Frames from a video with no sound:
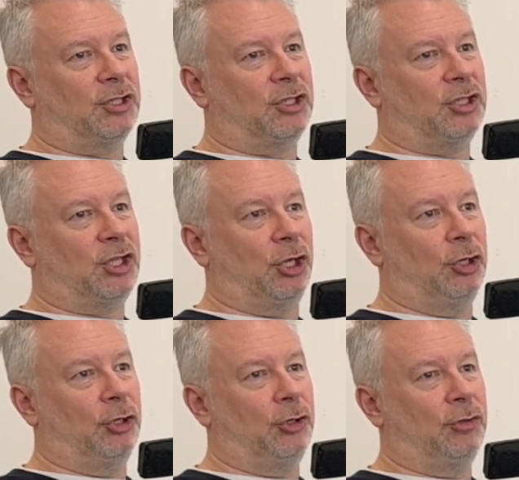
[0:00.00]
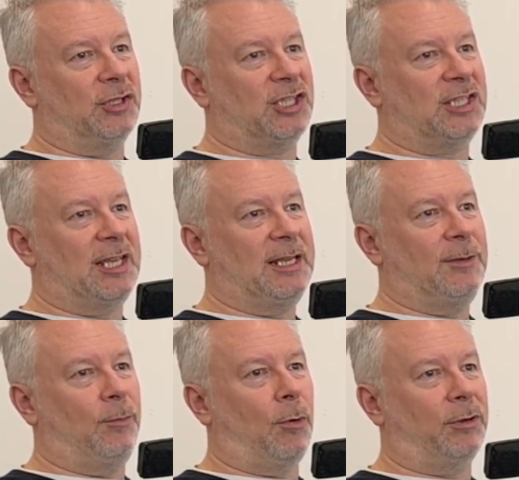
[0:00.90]
to see
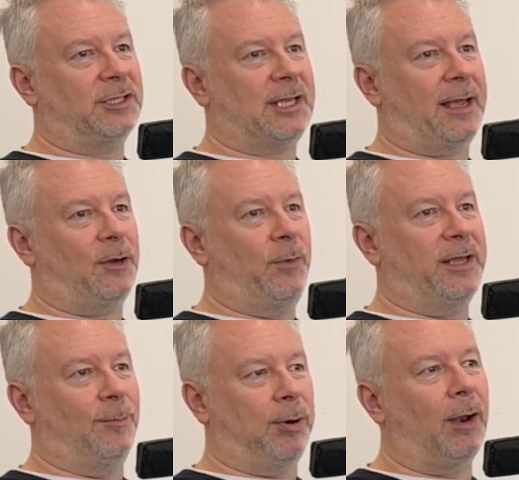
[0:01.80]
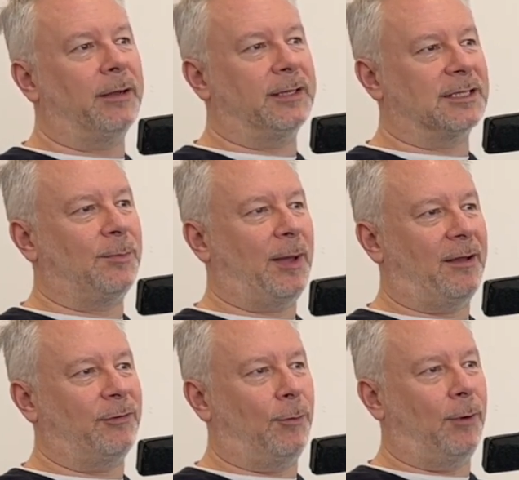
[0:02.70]
what tech we can plug into the
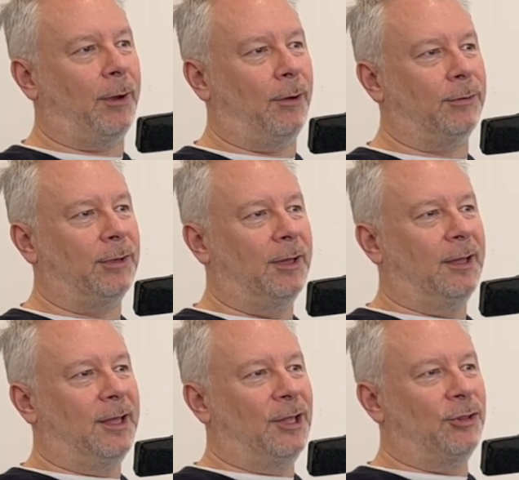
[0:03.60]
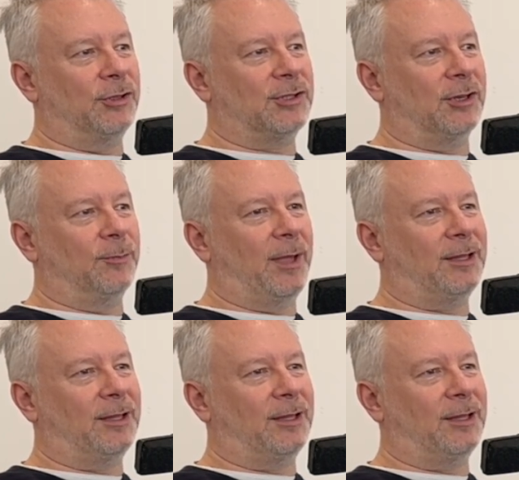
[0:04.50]
Pavia world that's going to make